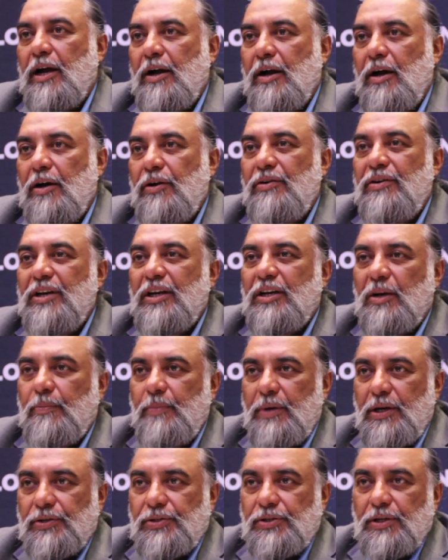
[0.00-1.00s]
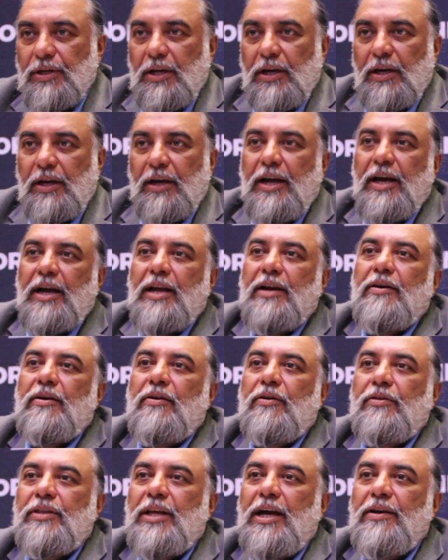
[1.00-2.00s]
a database.
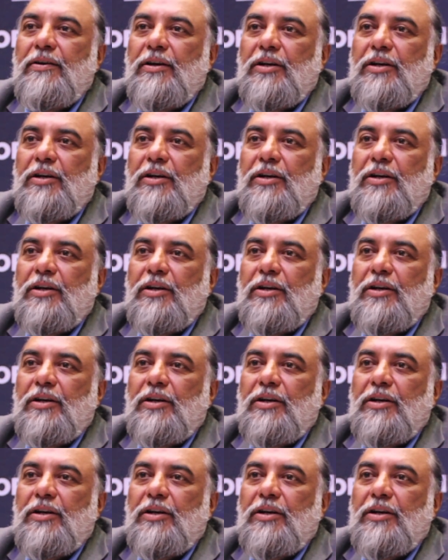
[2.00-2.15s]
And that